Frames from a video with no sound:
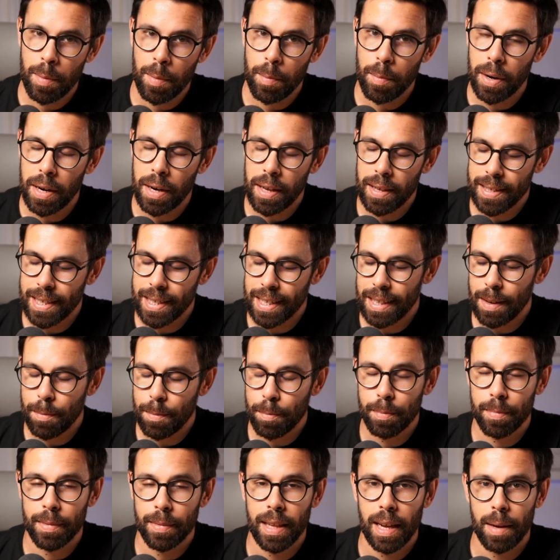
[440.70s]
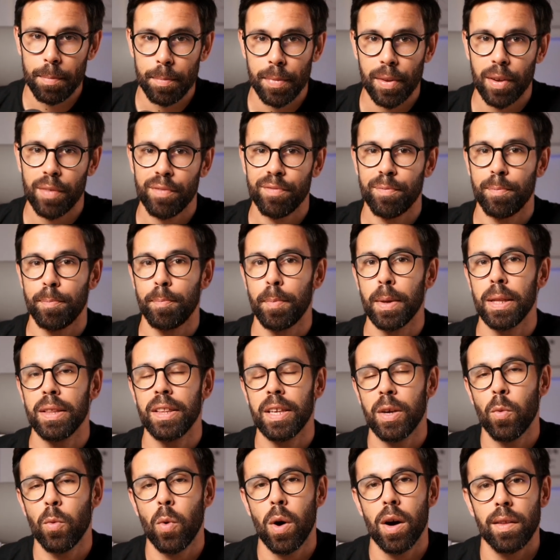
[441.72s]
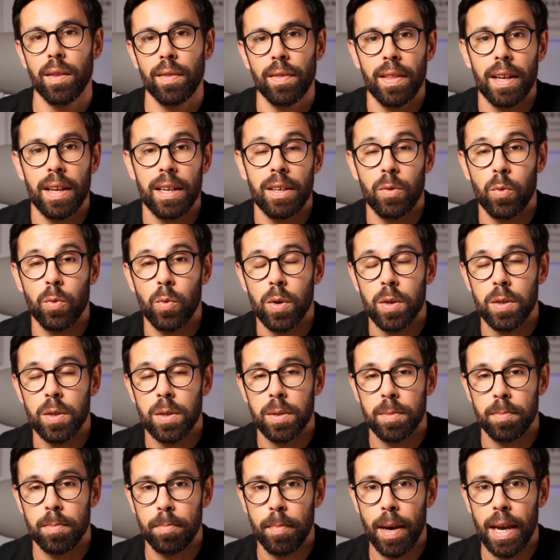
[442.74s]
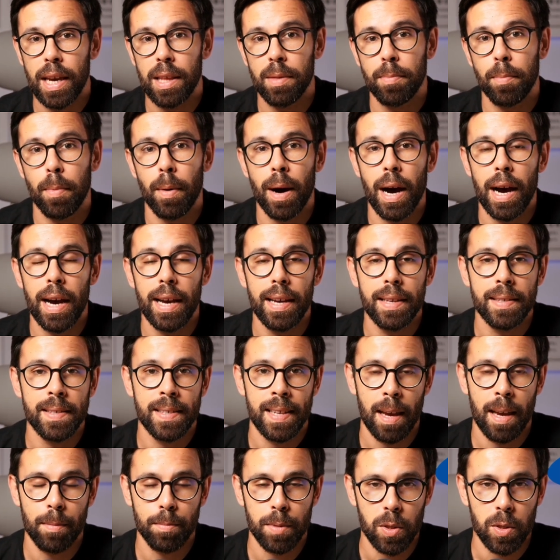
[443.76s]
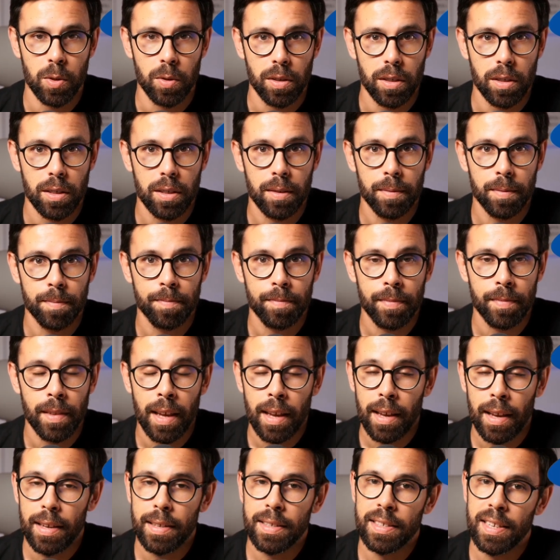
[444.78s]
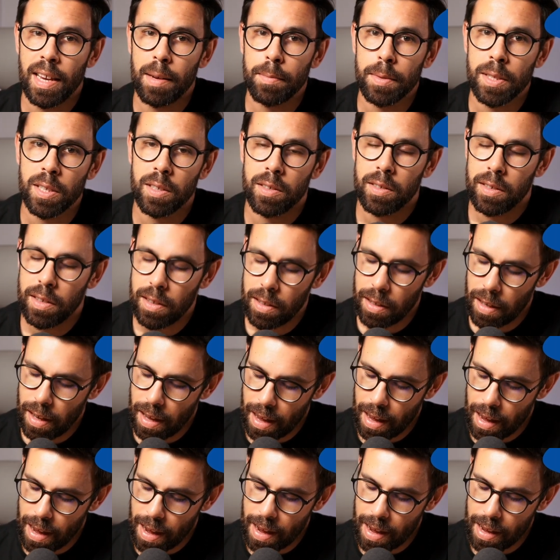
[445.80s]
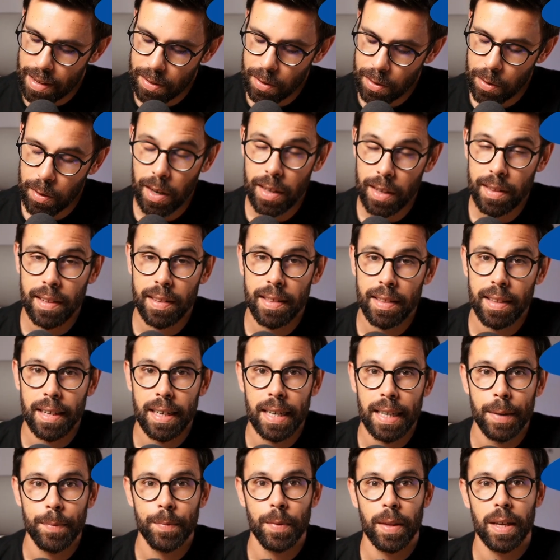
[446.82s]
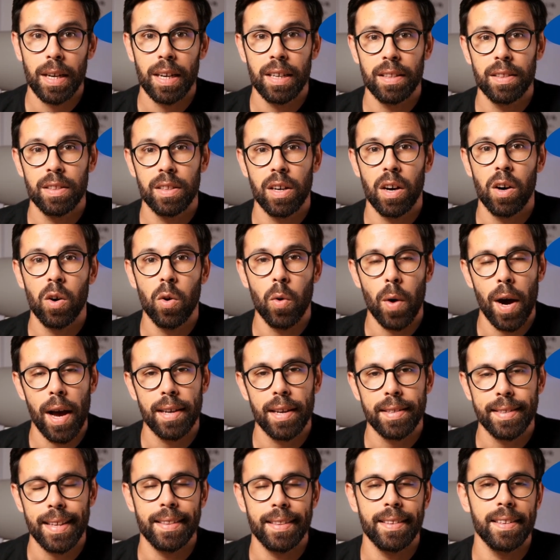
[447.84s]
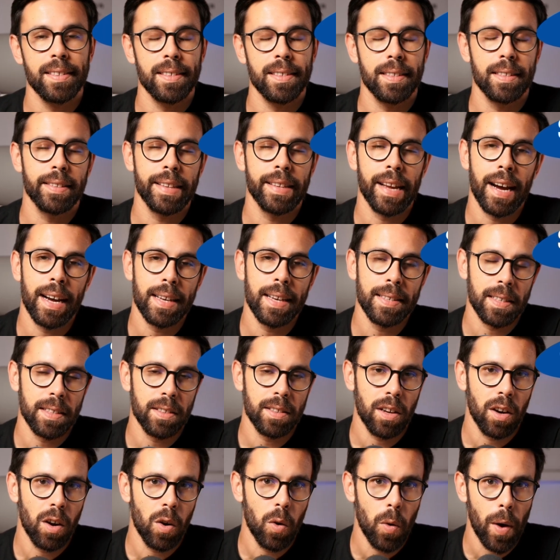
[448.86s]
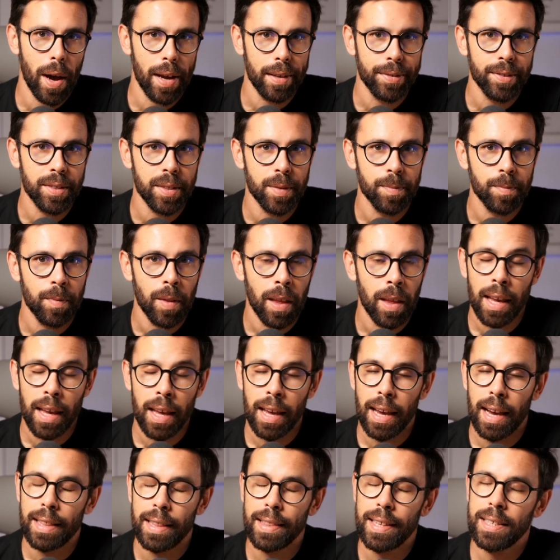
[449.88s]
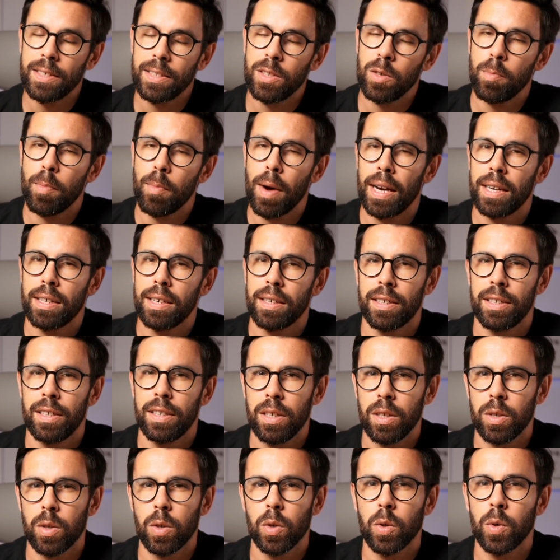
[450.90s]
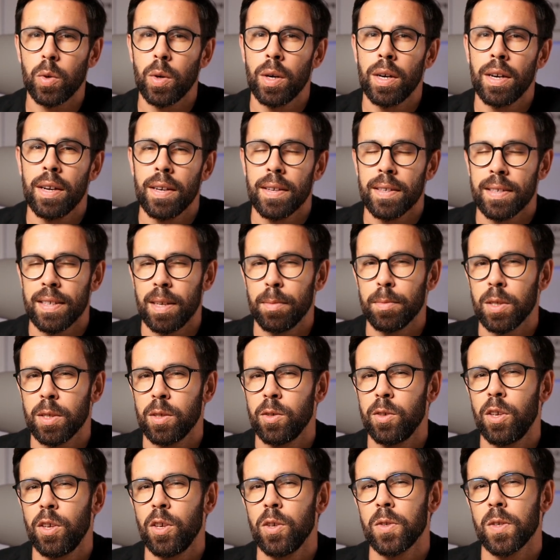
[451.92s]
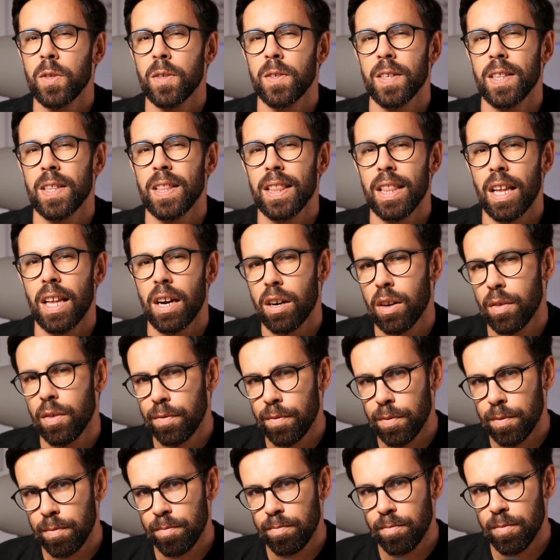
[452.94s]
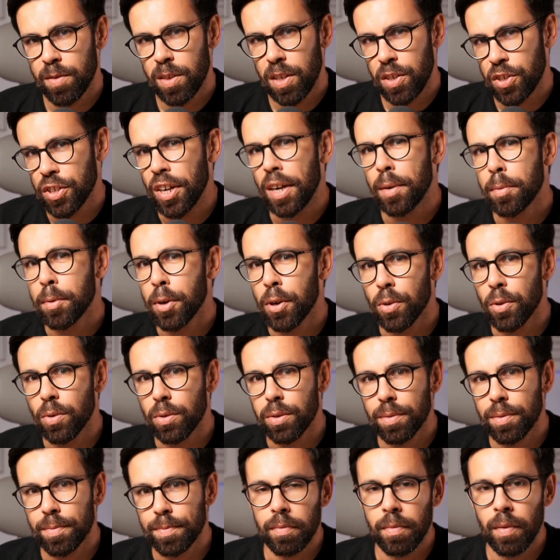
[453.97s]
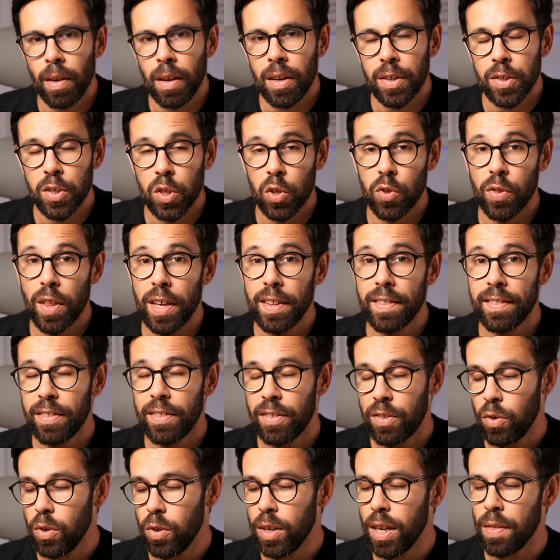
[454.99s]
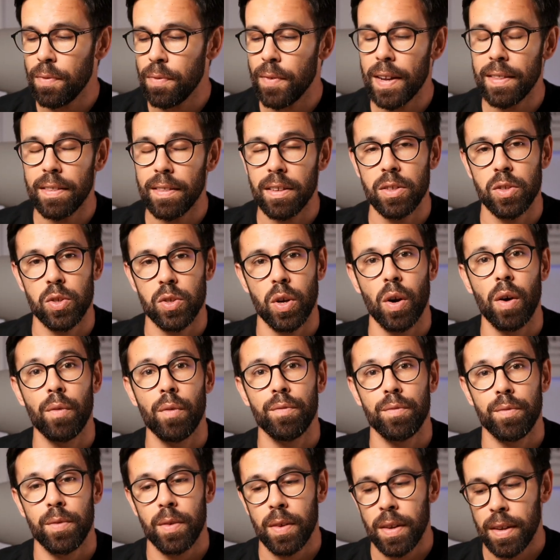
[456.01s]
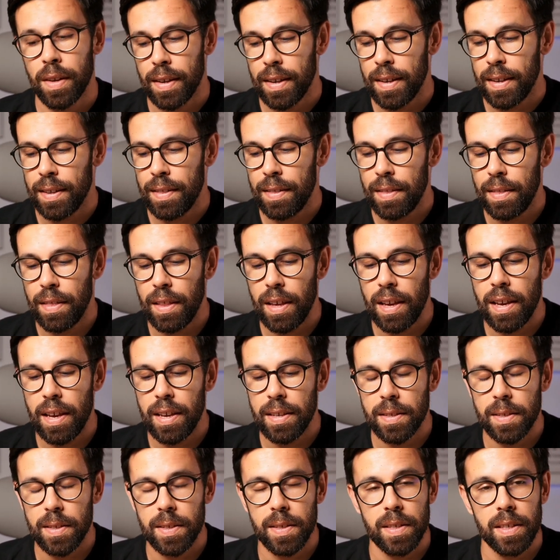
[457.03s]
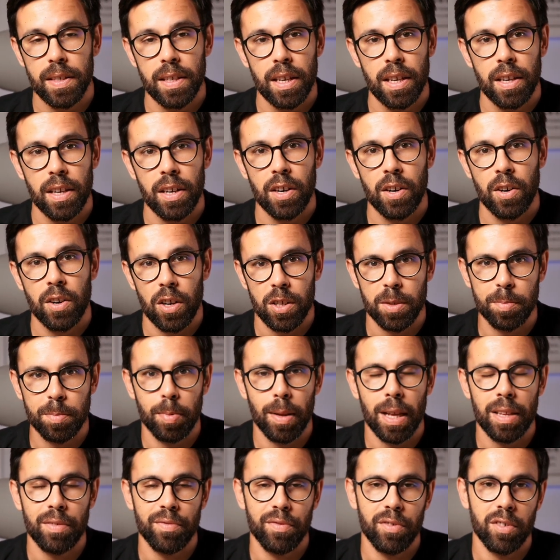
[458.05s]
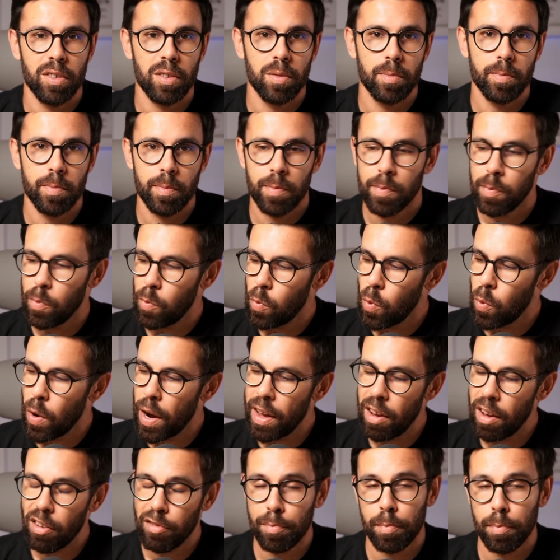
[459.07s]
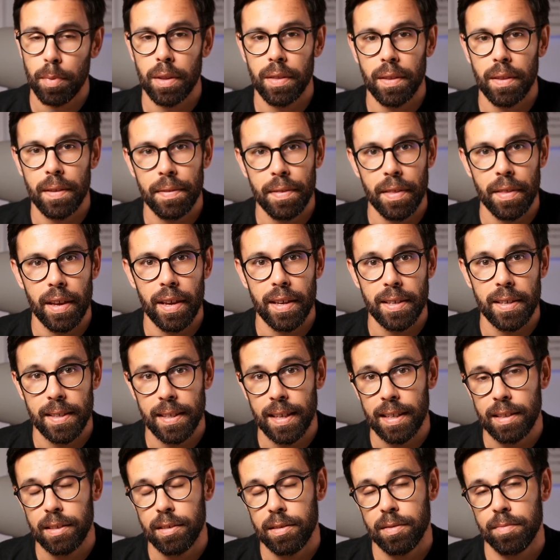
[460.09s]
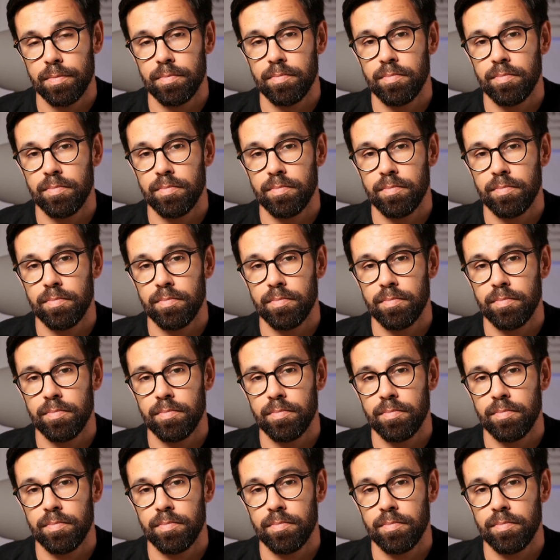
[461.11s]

but is an attempt of building one that was made by Samsung. Samsung has created an OS that is the Tizen OS. And as you might know, Samsung uses a lot of C# code. So they took advantage of this cross-platform way of building things that